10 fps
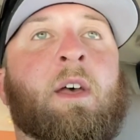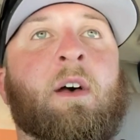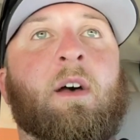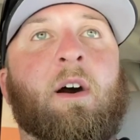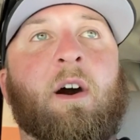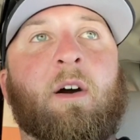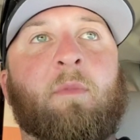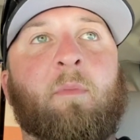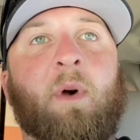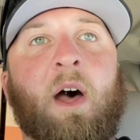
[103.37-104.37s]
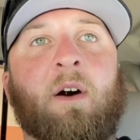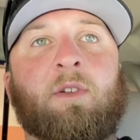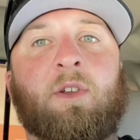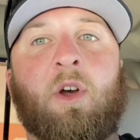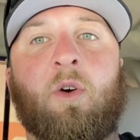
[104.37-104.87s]
about,
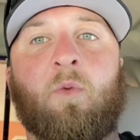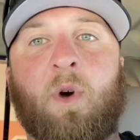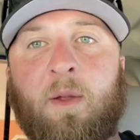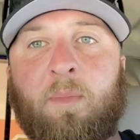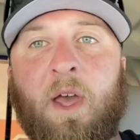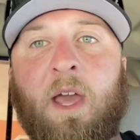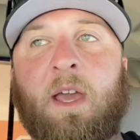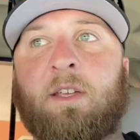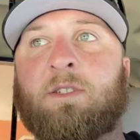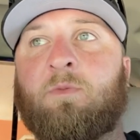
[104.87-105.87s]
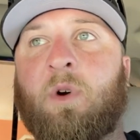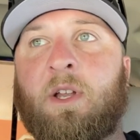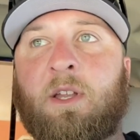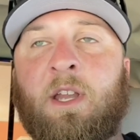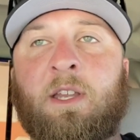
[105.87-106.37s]
what it pays, what
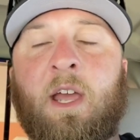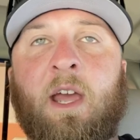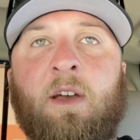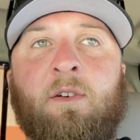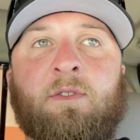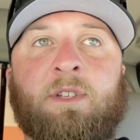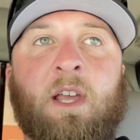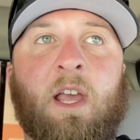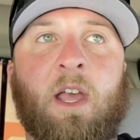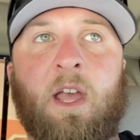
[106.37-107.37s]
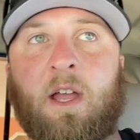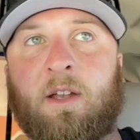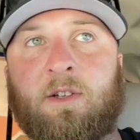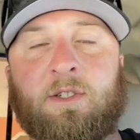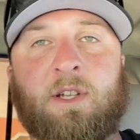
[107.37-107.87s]
it entails,
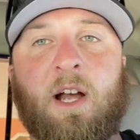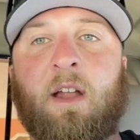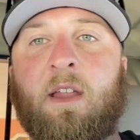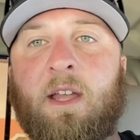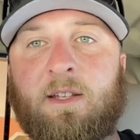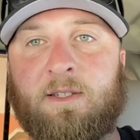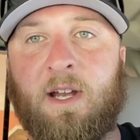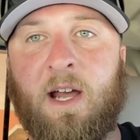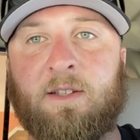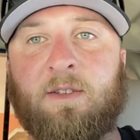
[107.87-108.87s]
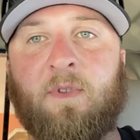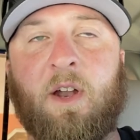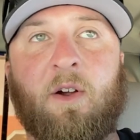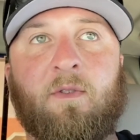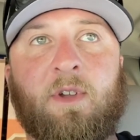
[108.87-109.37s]
and just kind of the ins and outs of
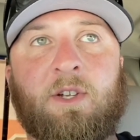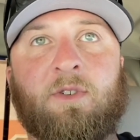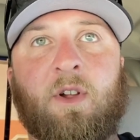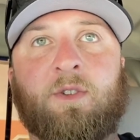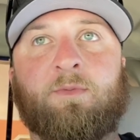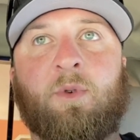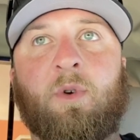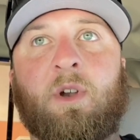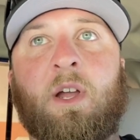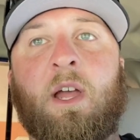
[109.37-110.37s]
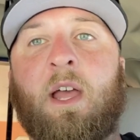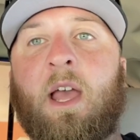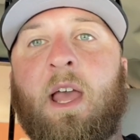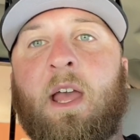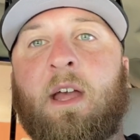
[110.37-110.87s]
that RV transport.
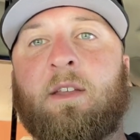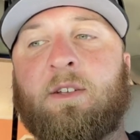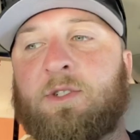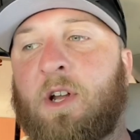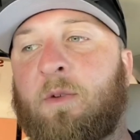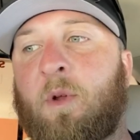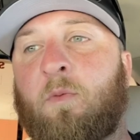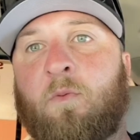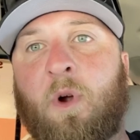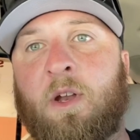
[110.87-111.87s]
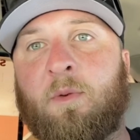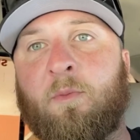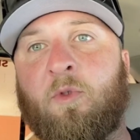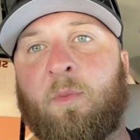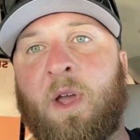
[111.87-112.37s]
And this gentleman wanted to
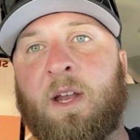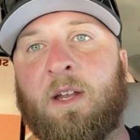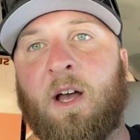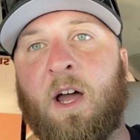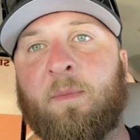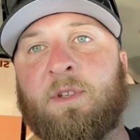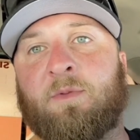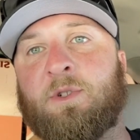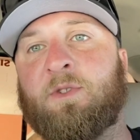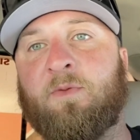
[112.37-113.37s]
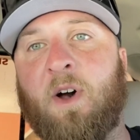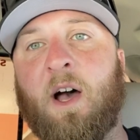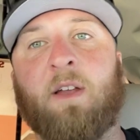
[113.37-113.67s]
remain anonymous, which is fine,